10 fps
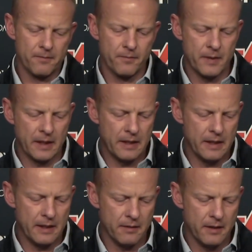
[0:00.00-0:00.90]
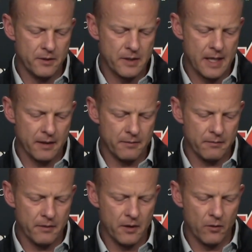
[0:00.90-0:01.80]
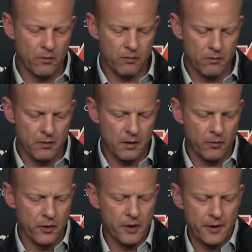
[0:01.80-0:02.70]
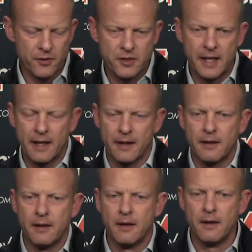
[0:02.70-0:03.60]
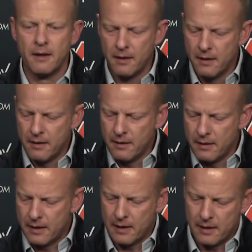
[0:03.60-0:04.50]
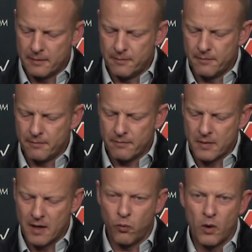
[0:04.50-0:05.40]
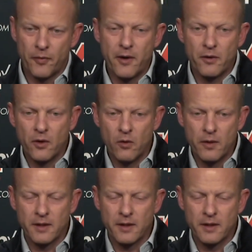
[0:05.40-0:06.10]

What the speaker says: Think he's got, you know, a good understanding of what they're doing.